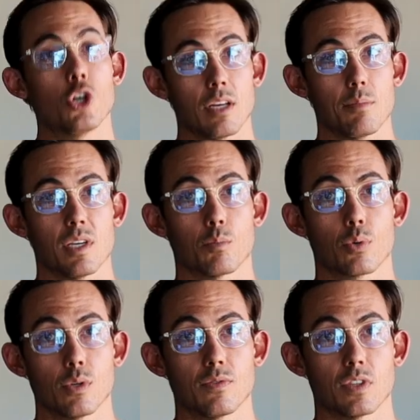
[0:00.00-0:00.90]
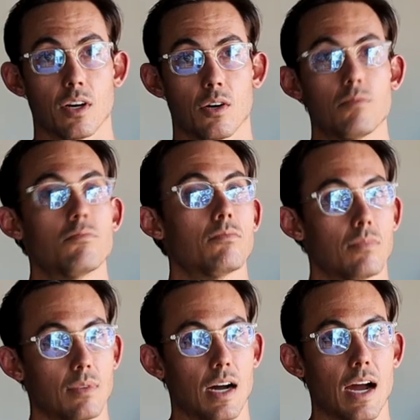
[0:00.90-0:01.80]
Could it be improved though?
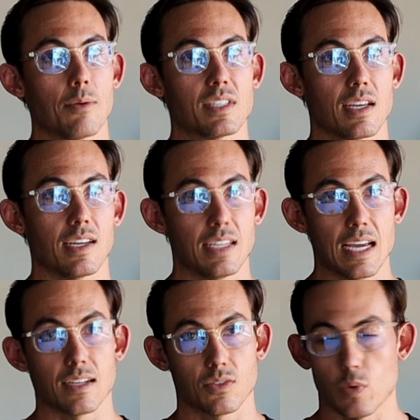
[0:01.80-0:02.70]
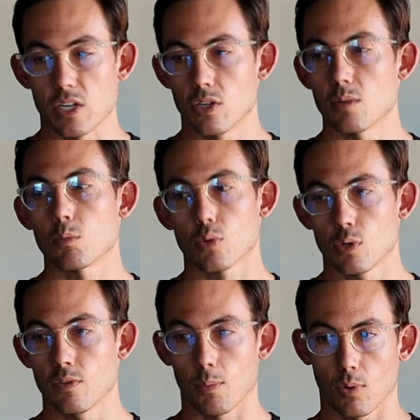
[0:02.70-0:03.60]
I would say yes, we could
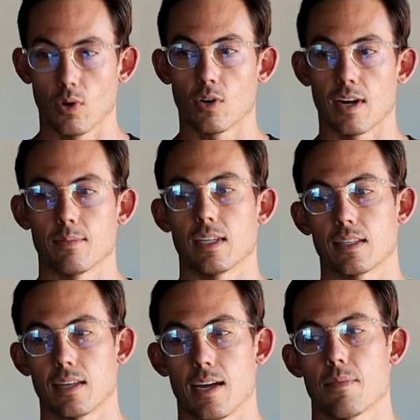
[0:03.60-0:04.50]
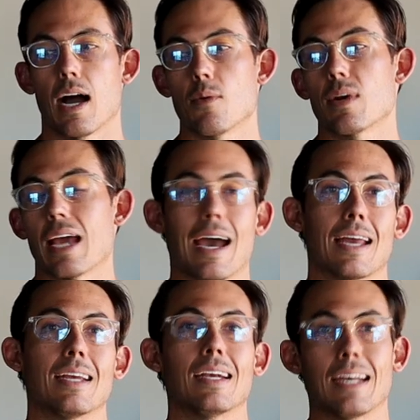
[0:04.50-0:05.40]
improve a program like that. I would
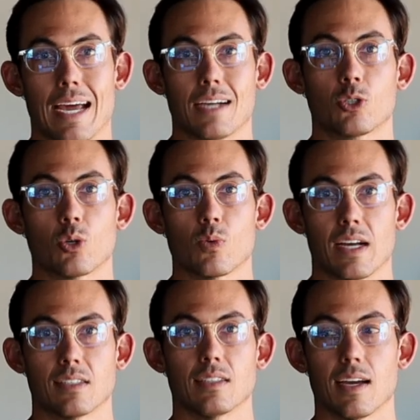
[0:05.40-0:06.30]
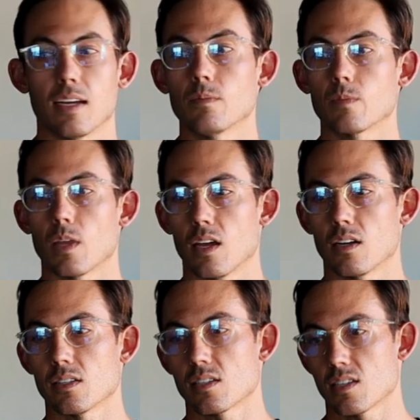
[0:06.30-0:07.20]
add in an extra rest day, and
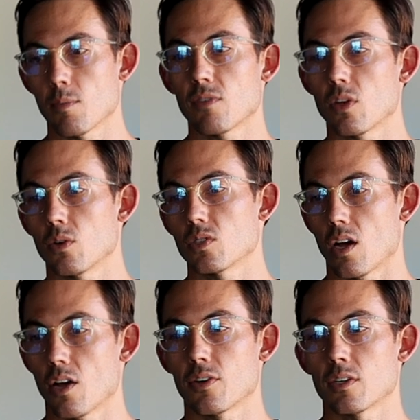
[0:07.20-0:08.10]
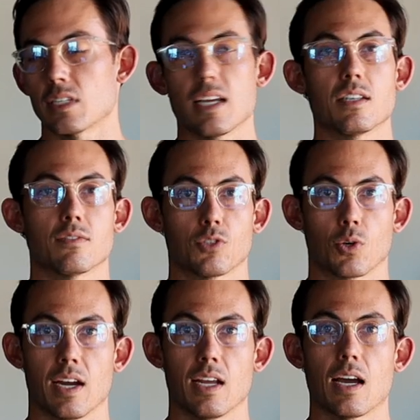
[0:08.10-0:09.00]
on some of those other days of
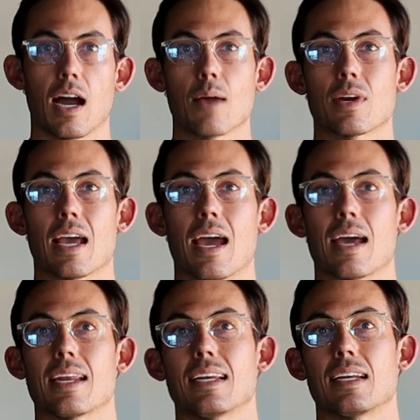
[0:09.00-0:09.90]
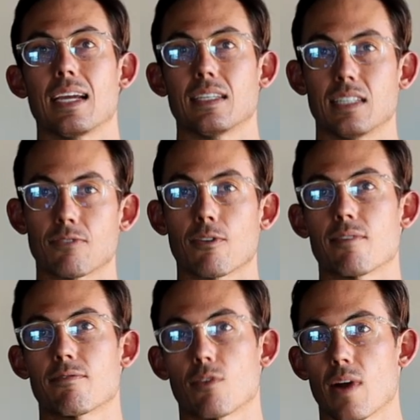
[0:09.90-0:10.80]
training, I would add in a
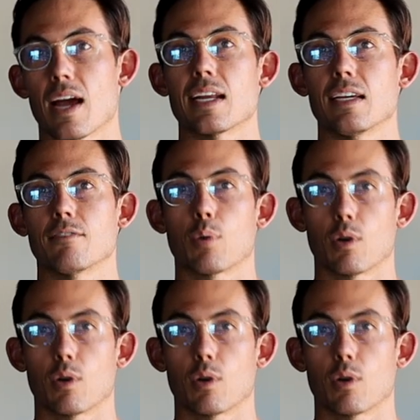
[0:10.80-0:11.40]
different variety of